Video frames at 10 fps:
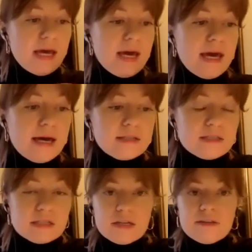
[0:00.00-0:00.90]

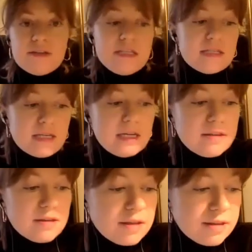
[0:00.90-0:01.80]
And this
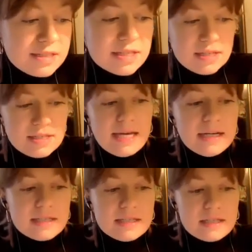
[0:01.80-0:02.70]
is the
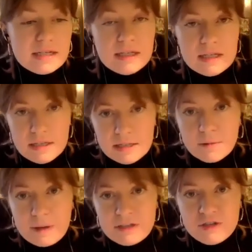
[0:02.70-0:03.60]
text in
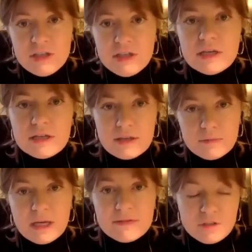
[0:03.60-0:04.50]
question that
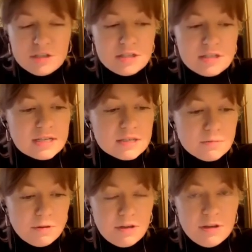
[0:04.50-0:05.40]
we have just discussed
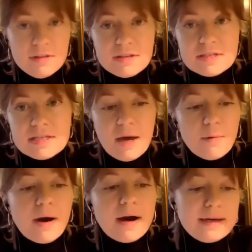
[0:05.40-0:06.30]
with you. And this is
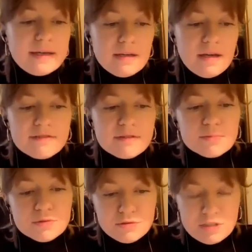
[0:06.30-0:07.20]
how I have
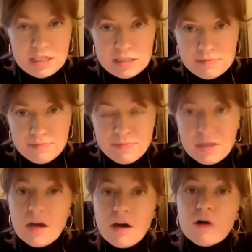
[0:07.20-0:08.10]
improved it.
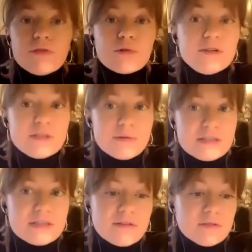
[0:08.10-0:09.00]
Of course, there are
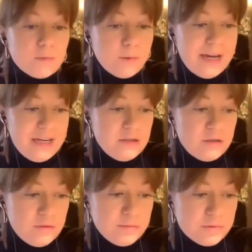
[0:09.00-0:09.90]
several ways
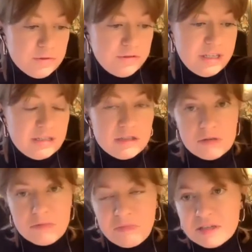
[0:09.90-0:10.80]
to improve it.
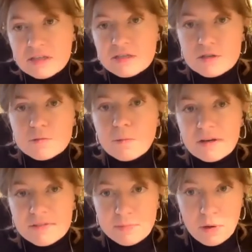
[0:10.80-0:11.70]
So this is just one
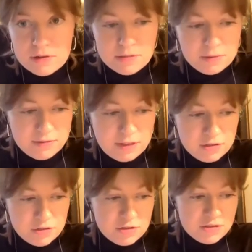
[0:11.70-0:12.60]
of the possible
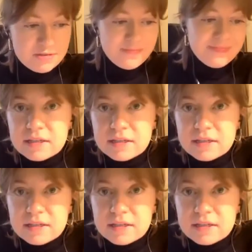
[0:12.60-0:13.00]
versions.